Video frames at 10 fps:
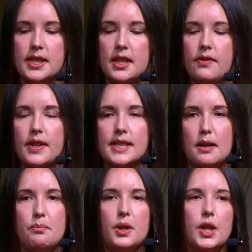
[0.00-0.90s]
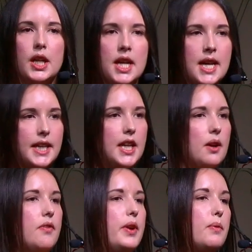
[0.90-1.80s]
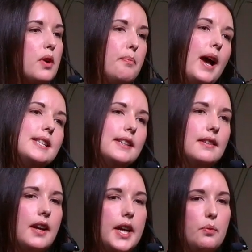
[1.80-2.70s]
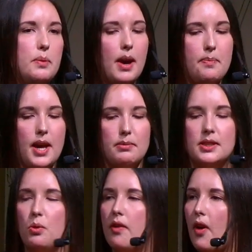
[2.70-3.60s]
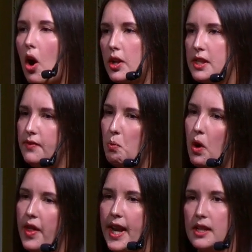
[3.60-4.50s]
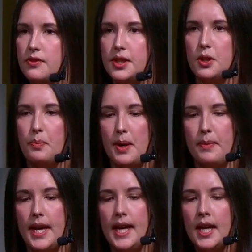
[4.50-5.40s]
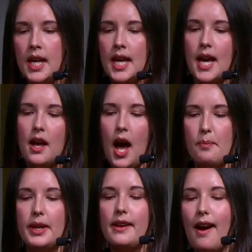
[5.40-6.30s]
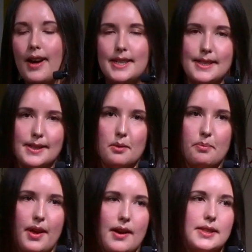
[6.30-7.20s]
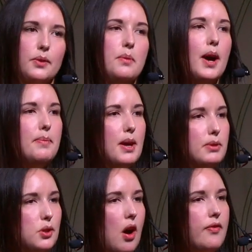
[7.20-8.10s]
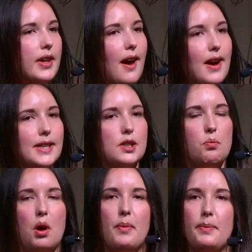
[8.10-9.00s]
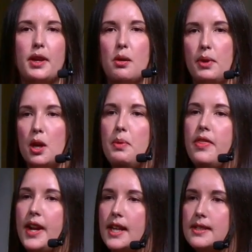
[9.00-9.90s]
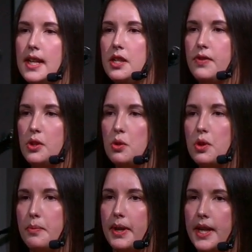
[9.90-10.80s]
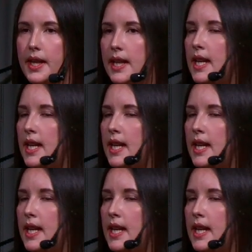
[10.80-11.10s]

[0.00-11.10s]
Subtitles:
So for example, if we were a betting client, we might be able to offer odds for what the next result might be. Guides is up there, so we might be able to offer guides on what might be coming up in the next stage of the tournament.